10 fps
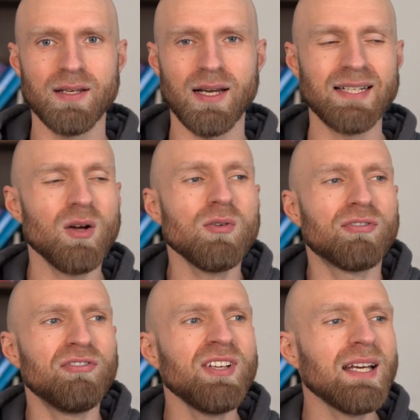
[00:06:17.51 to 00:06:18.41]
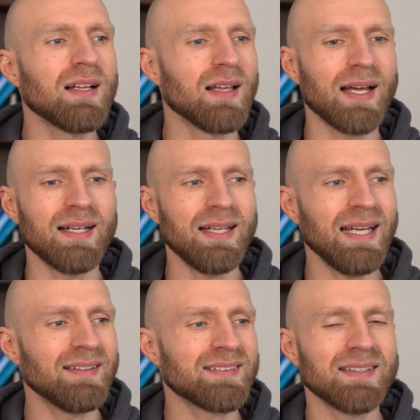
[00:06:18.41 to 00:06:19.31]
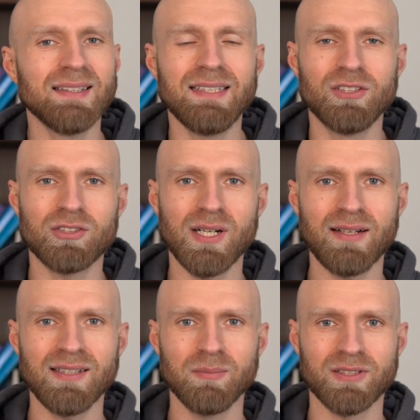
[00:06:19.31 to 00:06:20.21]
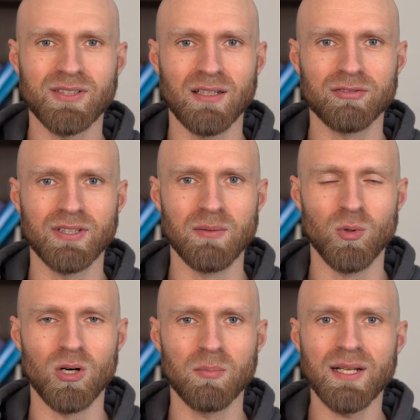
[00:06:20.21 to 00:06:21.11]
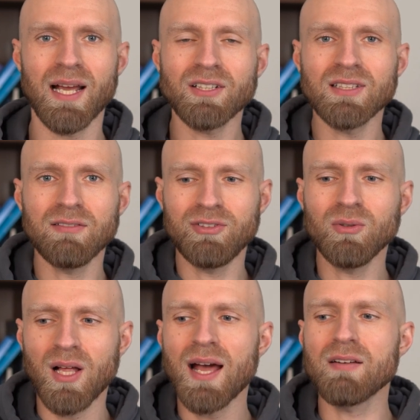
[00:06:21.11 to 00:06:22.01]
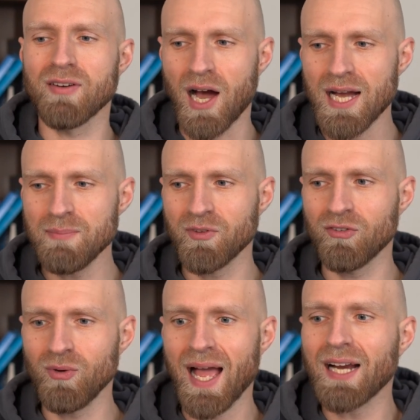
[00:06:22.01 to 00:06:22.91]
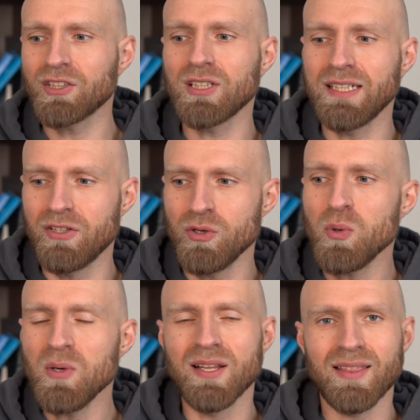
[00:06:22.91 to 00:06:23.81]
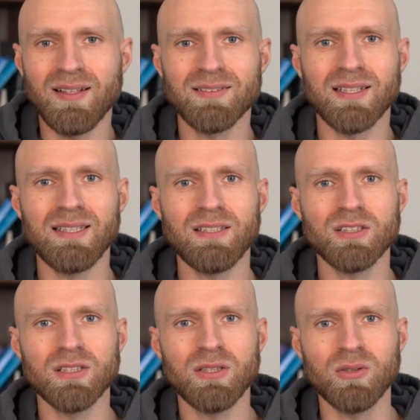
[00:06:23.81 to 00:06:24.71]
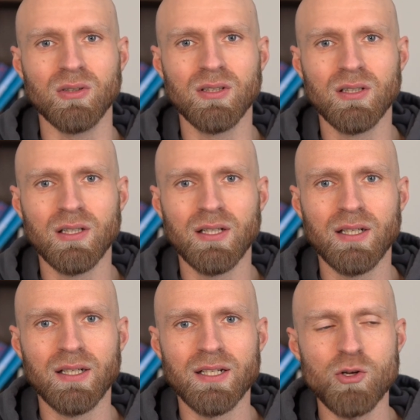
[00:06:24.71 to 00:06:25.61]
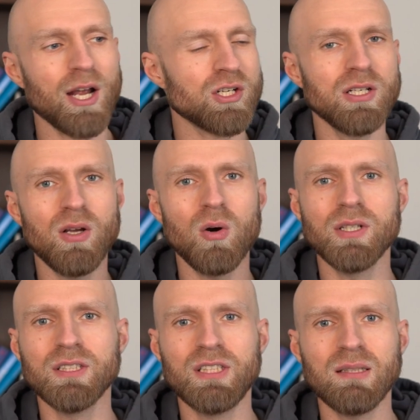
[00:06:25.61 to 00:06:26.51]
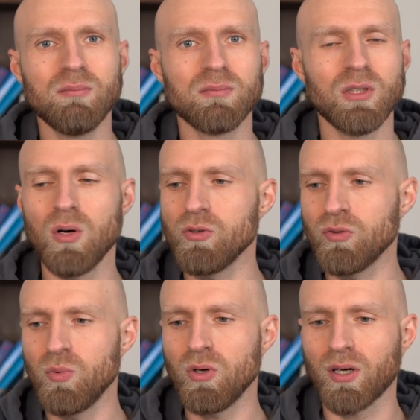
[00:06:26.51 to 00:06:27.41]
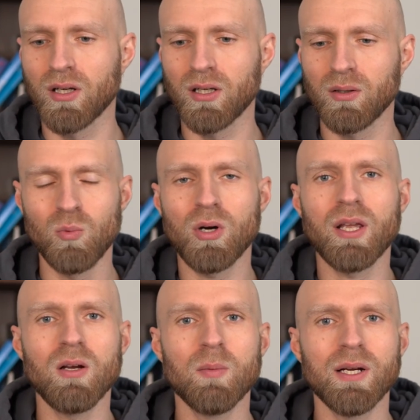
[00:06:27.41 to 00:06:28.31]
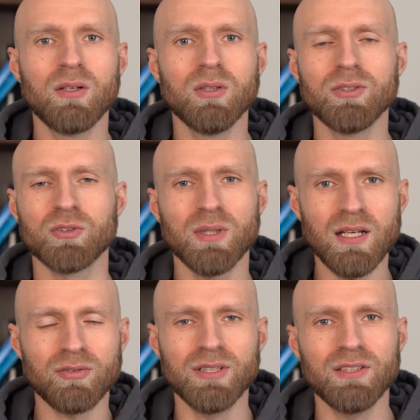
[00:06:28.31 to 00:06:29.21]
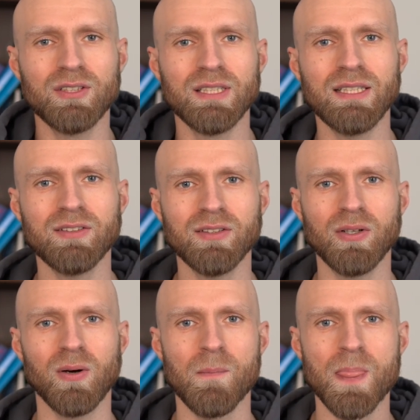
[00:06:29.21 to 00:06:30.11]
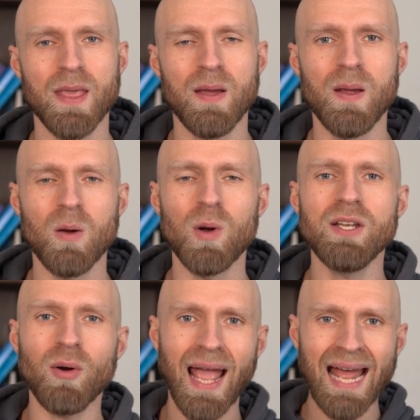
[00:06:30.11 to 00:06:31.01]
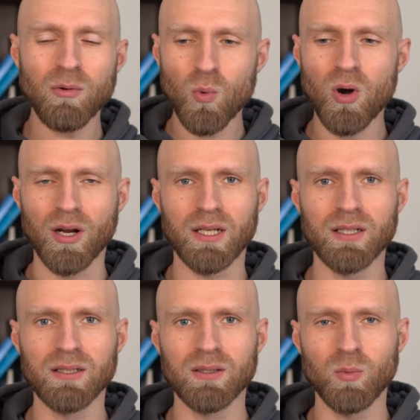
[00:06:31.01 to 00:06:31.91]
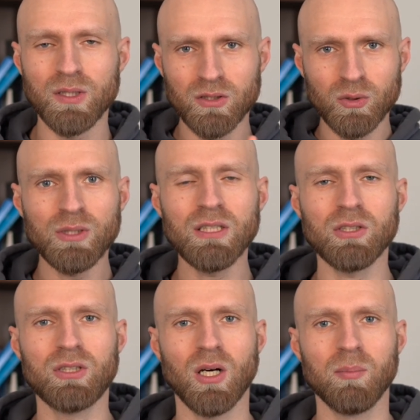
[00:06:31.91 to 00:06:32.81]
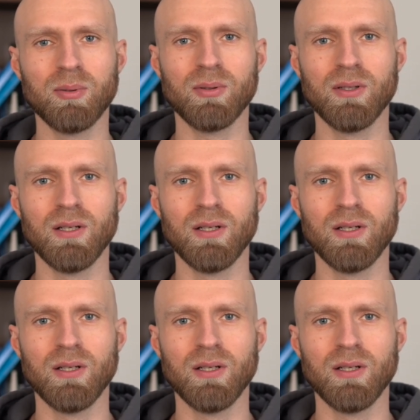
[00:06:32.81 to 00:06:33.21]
I don't feel like instantly distracting myself anymore, but I actually feel kind of hyped to actually do the things I need to do. To actually go to the gym, go to work, working on my goals, whatever it is you need to do. When you're at work, when you're doing your job,